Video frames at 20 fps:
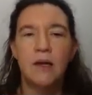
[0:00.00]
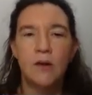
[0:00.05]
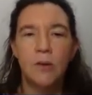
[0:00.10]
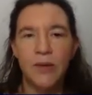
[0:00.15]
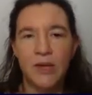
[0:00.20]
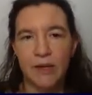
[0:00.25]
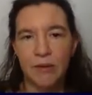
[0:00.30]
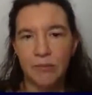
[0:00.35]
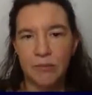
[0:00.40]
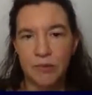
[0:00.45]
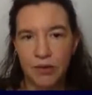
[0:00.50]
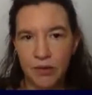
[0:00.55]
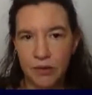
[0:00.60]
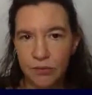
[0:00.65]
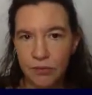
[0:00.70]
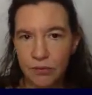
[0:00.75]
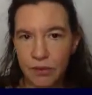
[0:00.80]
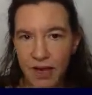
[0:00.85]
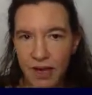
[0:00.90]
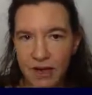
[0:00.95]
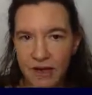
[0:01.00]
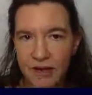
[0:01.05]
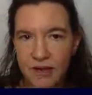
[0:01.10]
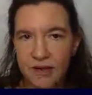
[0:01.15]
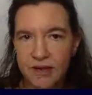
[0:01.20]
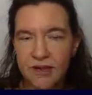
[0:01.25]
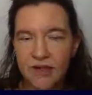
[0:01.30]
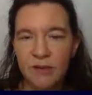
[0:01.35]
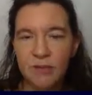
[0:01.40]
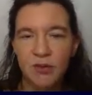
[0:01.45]
Okay, so under the
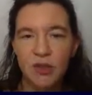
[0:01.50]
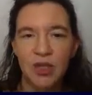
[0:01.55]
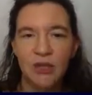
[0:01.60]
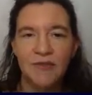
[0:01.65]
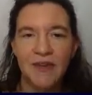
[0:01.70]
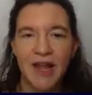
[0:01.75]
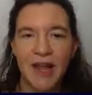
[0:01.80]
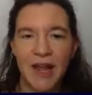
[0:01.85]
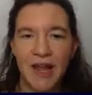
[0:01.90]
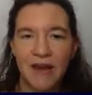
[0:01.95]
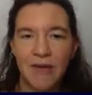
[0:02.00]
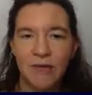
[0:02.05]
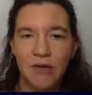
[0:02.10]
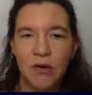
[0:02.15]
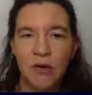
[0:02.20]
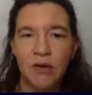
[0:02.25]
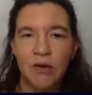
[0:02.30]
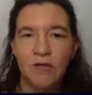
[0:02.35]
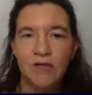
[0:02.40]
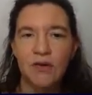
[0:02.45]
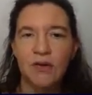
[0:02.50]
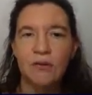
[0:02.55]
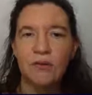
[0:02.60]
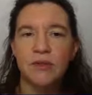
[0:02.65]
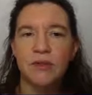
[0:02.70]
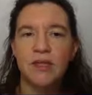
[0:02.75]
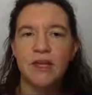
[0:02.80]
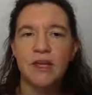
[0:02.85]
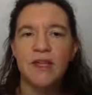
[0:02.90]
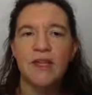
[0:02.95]
assumption we have all of
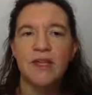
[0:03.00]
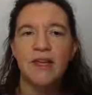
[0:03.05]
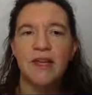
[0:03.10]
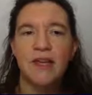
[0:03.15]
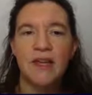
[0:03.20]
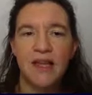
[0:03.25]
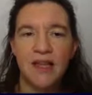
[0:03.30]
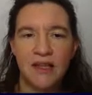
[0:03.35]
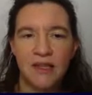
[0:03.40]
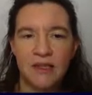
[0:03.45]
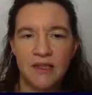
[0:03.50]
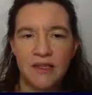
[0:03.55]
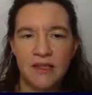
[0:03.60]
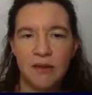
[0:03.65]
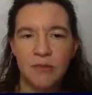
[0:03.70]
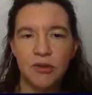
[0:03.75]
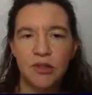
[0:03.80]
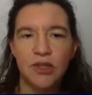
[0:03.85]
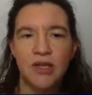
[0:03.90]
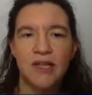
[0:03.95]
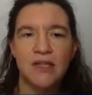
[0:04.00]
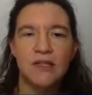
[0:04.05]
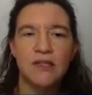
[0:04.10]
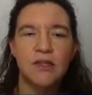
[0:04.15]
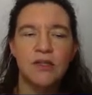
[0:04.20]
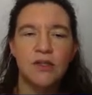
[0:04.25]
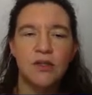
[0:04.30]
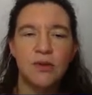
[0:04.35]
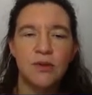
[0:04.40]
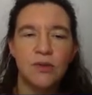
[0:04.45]
those, and then another assumption, let's
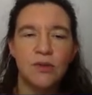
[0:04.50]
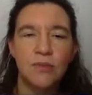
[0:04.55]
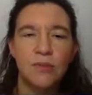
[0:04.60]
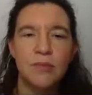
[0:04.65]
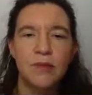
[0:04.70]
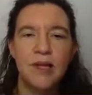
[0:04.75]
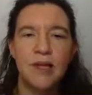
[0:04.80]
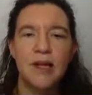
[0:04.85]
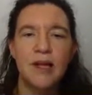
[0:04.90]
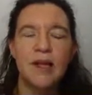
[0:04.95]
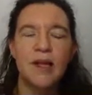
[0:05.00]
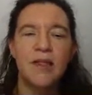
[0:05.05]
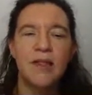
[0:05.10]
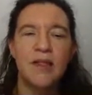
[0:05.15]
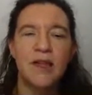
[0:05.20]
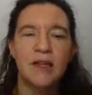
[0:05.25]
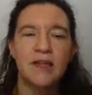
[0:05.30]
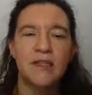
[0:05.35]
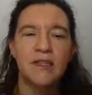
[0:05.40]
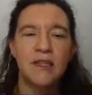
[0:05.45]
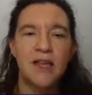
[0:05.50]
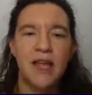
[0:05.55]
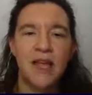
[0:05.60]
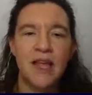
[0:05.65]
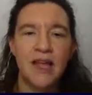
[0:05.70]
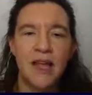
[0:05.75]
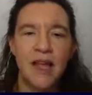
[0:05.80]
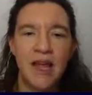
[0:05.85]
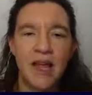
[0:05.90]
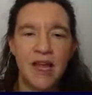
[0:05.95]
assume that
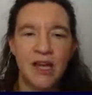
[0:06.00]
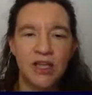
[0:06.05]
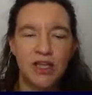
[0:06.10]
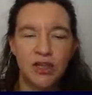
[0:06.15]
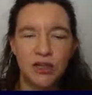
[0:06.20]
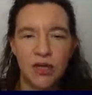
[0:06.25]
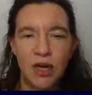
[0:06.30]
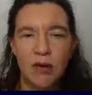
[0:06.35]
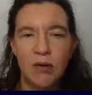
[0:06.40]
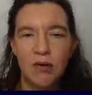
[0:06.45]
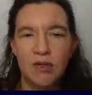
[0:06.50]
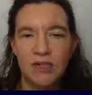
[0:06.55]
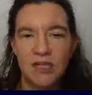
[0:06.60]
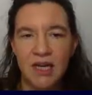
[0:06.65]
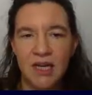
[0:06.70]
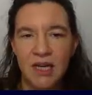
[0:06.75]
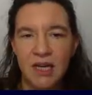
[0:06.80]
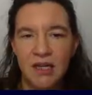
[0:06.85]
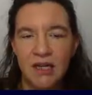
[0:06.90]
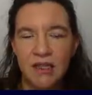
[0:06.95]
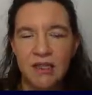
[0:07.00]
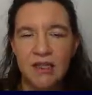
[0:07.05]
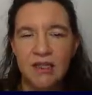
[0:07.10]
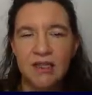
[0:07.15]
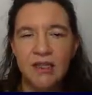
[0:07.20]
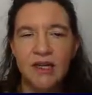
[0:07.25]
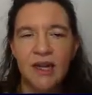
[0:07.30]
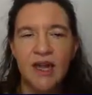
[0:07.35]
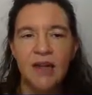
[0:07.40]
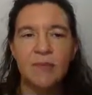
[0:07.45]
H, our target,
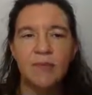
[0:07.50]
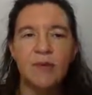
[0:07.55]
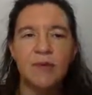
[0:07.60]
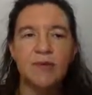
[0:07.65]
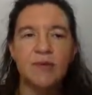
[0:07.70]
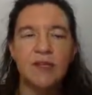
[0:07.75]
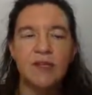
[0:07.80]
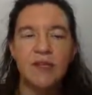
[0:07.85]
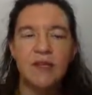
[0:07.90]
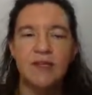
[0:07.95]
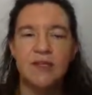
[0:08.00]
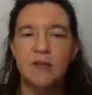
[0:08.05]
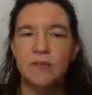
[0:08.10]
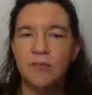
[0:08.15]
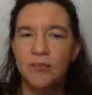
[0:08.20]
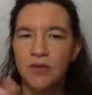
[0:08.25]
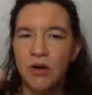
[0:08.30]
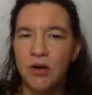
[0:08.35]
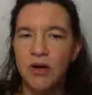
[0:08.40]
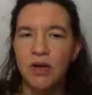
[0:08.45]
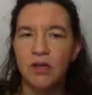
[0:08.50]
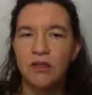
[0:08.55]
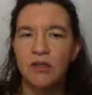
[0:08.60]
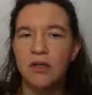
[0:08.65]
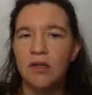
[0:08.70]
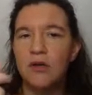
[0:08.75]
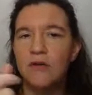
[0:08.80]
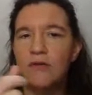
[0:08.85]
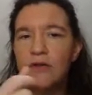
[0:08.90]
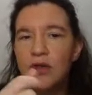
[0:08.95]
can be written as a product
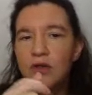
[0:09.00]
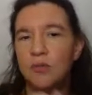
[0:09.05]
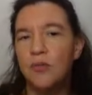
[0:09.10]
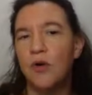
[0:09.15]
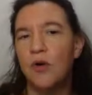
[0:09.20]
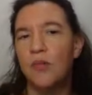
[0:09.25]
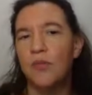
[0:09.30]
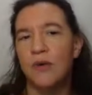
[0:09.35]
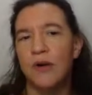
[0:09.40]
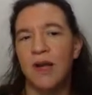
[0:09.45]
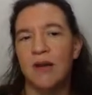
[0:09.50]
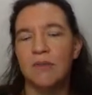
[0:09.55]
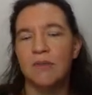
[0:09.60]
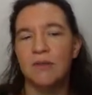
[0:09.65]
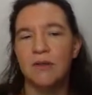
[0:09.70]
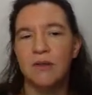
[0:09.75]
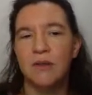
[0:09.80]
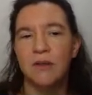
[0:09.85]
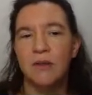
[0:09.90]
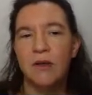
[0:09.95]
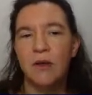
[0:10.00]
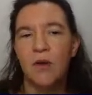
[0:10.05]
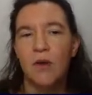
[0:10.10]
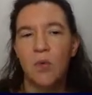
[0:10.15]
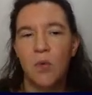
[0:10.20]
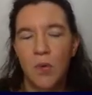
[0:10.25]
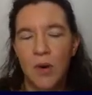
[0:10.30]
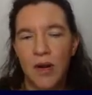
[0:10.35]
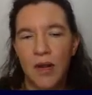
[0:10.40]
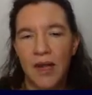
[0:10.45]
over small primes.
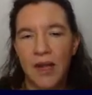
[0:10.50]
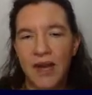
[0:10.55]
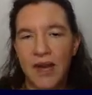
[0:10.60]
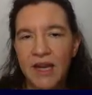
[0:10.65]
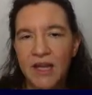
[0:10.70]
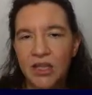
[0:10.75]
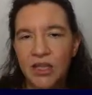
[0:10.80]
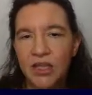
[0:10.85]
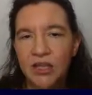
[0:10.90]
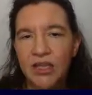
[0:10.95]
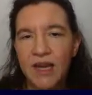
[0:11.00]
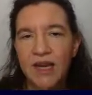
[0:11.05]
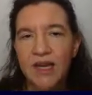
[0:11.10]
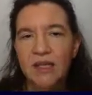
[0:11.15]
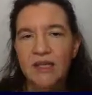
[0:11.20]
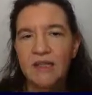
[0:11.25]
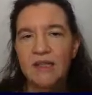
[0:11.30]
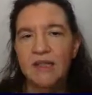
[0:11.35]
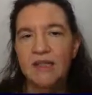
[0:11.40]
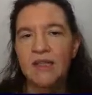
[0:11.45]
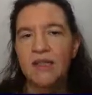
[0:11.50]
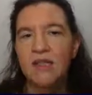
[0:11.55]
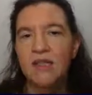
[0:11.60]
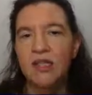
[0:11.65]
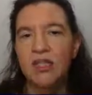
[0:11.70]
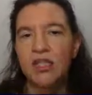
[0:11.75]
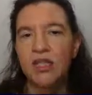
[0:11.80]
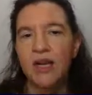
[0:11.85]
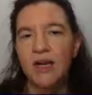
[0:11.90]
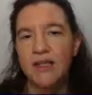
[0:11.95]
Well, h taken as an
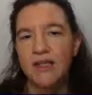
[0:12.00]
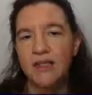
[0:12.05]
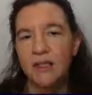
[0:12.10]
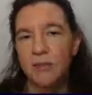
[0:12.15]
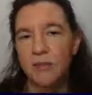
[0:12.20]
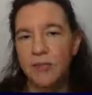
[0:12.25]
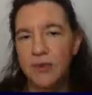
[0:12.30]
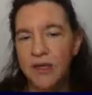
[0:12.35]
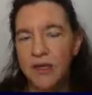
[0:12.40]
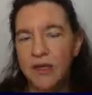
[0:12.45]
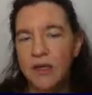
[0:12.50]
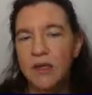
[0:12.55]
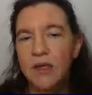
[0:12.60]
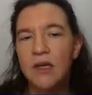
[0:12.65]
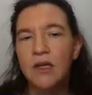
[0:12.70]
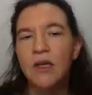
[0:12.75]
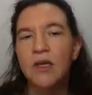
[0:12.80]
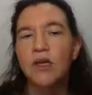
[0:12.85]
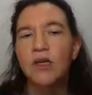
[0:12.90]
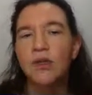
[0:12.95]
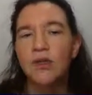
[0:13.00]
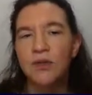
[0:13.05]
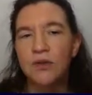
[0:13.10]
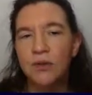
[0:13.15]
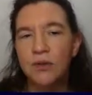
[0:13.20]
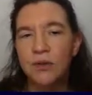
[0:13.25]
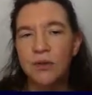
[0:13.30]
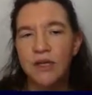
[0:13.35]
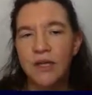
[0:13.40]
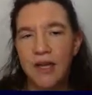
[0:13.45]
integer less than p
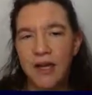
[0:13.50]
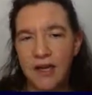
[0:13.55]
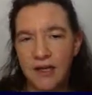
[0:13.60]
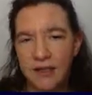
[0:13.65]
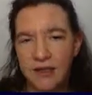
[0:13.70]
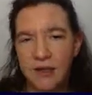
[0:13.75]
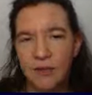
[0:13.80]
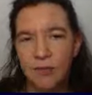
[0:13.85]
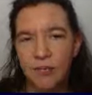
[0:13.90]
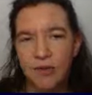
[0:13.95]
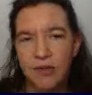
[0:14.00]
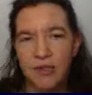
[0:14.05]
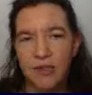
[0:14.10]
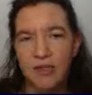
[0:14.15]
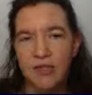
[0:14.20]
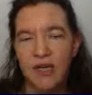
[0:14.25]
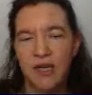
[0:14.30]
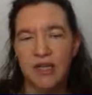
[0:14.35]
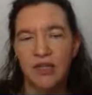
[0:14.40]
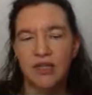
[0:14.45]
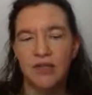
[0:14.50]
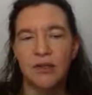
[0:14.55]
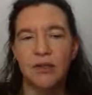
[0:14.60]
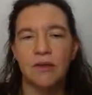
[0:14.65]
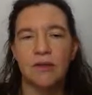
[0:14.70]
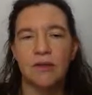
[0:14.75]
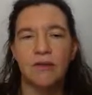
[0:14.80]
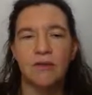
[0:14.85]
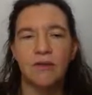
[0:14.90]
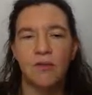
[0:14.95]
certainly has some presentation
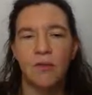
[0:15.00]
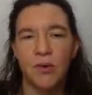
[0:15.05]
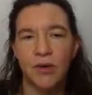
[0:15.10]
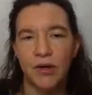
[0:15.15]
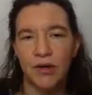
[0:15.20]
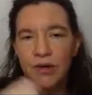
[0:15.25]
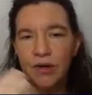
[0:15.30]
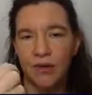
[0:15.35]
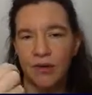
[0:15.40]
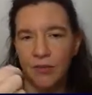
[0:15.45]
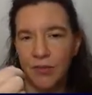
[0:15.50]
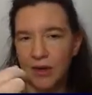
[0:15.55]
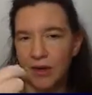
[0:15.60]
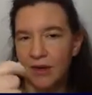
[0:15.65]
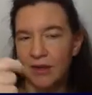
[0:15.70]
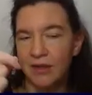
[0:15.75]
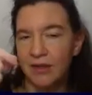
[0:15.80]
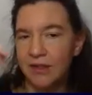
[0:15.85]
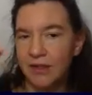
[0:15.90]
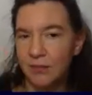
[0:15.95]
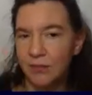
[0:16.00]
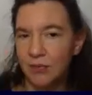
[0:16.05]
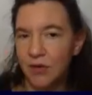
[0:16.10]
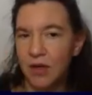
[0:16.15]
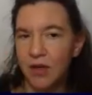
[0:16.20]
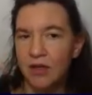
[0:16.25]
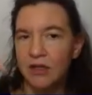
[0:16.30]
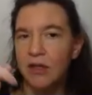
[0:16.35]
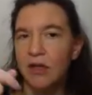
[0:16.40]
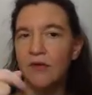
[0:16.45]
where, well, it's a
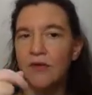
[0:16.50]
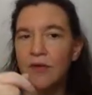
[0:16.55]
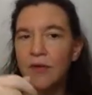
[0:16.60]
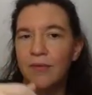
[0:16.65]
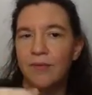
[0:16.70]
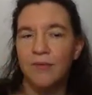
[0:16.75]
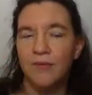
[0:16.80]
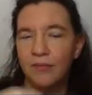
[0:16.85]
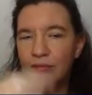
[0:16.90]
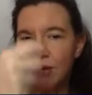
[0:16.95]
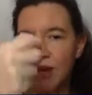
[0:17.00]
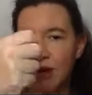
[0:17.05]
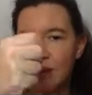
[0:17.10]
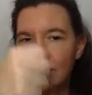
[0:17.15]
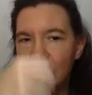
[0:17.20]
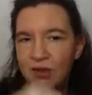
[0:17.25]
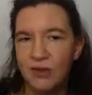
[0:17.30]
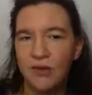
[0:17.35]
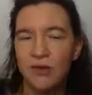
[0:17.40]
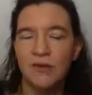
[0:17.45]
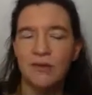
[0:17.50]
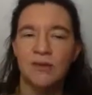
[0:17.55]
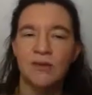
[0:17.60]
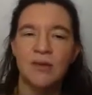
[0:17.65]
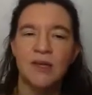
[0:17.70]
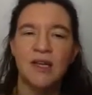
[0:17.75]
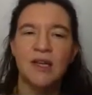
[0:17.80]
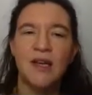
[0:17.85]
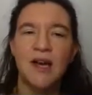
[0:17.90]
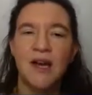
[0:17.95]
product over primes
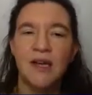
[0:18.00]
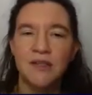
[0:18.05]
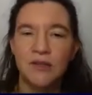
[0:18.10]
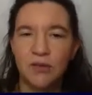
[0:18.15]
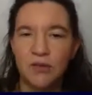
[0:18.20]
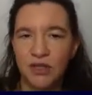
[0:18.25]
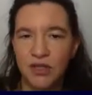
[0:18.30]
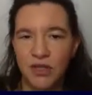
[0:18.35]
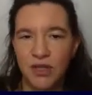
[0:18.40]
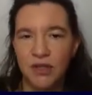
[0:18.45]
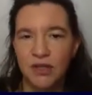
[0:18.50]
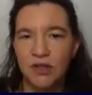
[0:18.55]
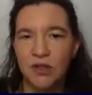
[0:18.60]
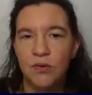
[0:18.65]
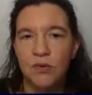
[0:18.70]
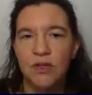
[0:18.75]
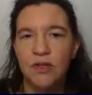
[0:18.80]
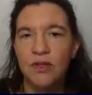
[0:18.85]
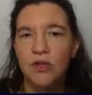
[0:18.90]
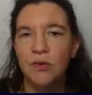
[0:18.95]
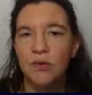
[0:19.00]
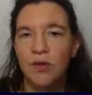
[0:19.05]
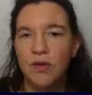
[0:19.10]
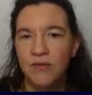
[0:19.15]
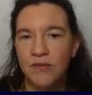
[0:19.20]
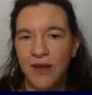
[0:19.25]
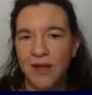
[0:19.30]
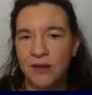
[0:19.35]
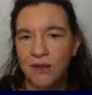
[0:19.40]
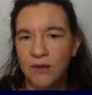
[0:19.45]
to pi, so it's just using unit
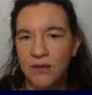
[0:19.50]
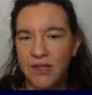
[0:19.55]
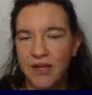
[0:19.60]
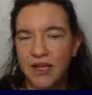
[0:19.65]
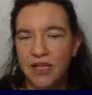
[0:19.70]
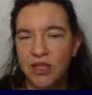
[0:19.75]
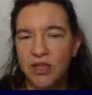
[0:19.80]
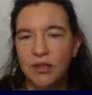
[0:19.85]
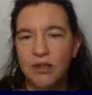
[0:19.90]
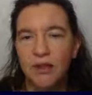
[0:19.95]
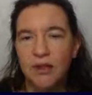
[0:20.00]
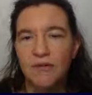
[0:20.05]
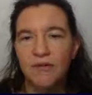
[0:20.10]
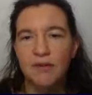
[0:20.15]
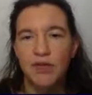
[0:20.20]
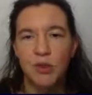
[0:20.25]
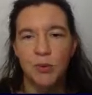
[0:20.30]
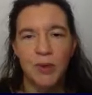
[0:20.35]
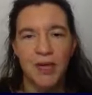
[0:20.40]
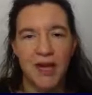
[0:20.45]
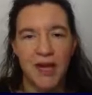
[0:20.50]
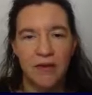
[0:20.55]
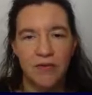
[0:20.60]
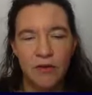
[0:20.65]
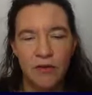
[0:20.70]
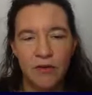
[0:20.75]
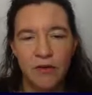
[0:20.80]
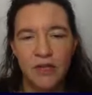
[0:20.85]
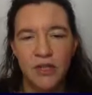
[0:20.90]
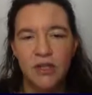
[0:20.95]
factorization, which we have
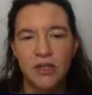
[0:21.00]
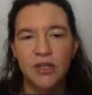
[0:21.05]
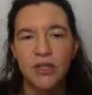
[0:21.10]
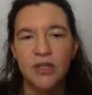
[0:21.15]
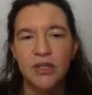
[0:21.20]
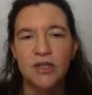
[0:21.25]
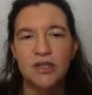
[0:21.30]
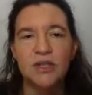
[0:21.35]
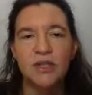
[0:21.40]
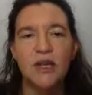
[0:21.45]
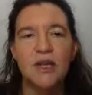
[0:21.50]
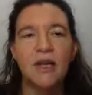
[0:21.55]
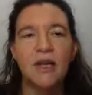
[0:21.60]
of the integers.